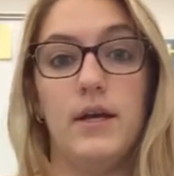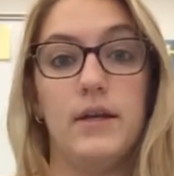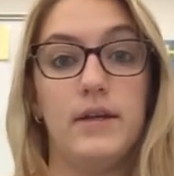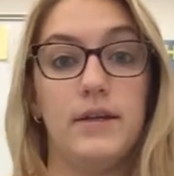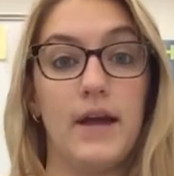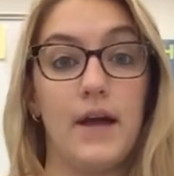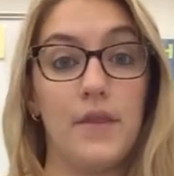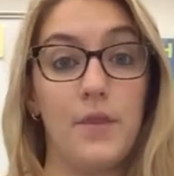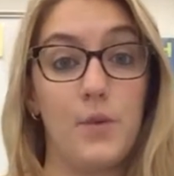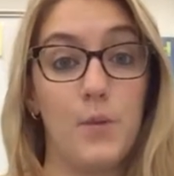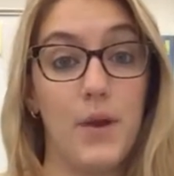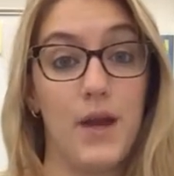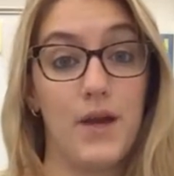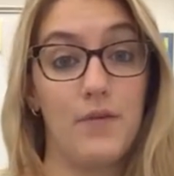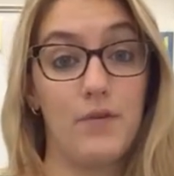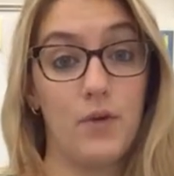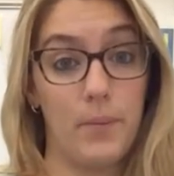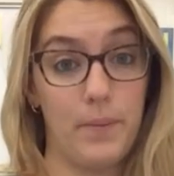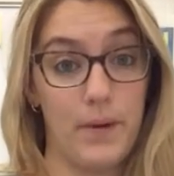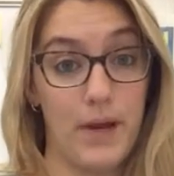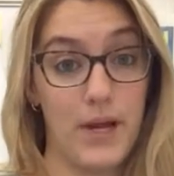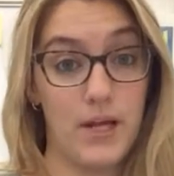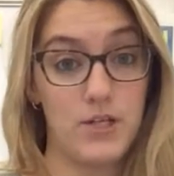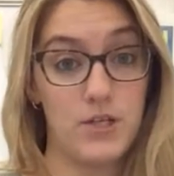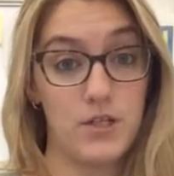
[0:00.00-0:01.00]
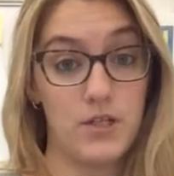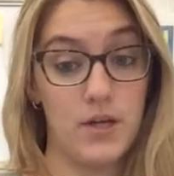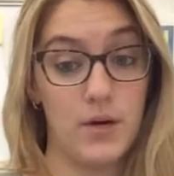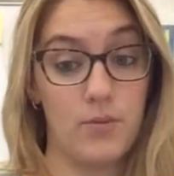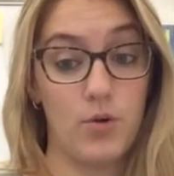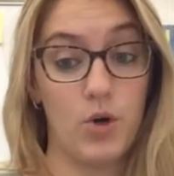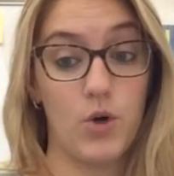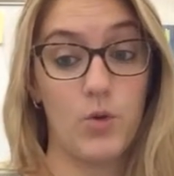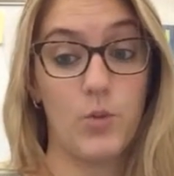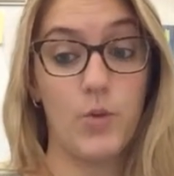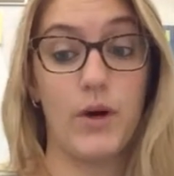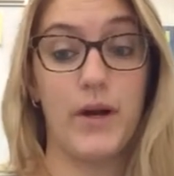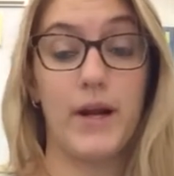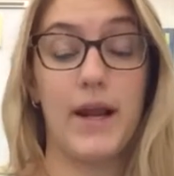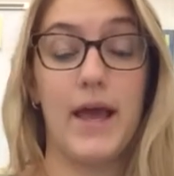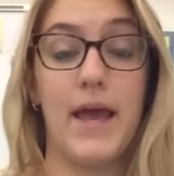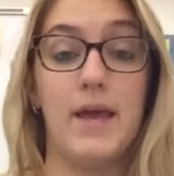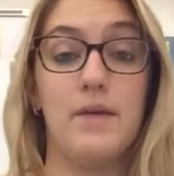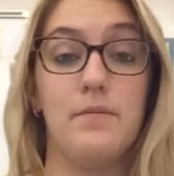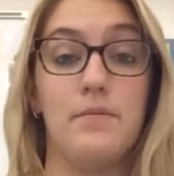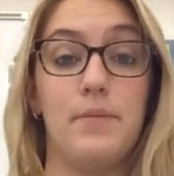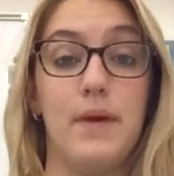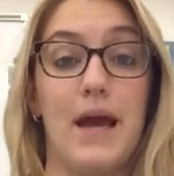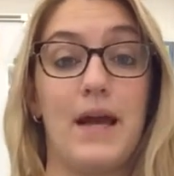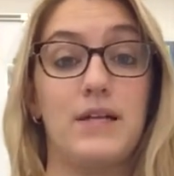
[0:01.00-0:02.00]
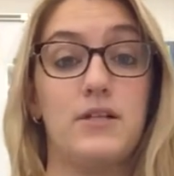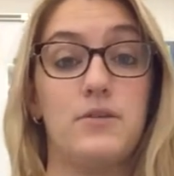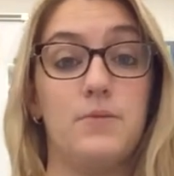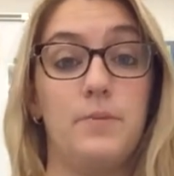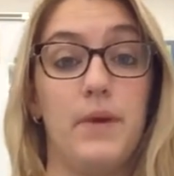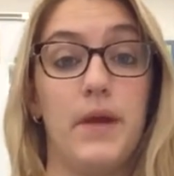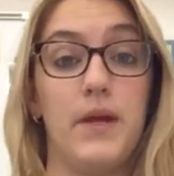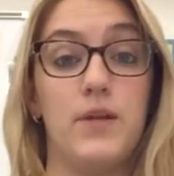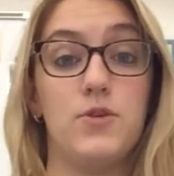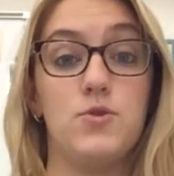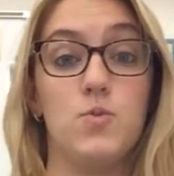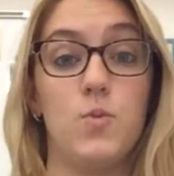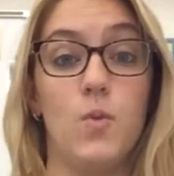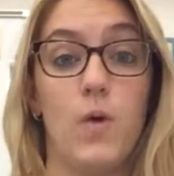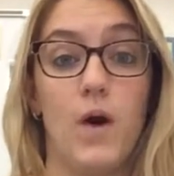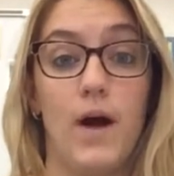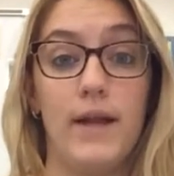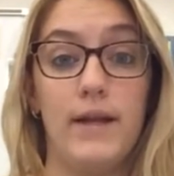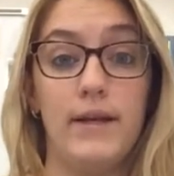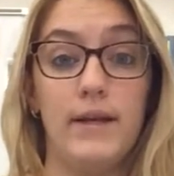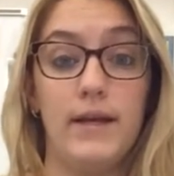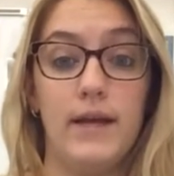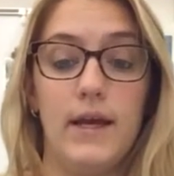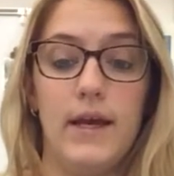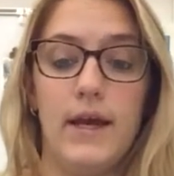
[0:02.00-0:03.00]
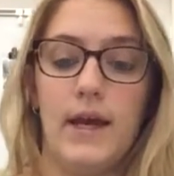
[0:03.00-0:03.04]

Now that we have our pages numbered, we're going to head back to page 1,